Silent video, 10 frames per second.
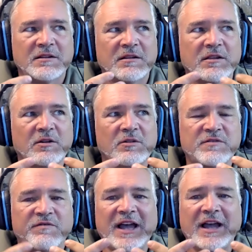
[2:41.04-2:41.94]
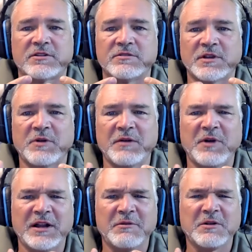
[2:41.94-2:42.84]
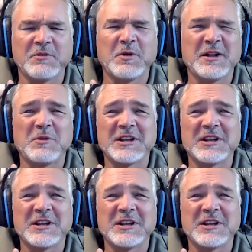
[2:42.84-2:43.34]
those factors. I don't want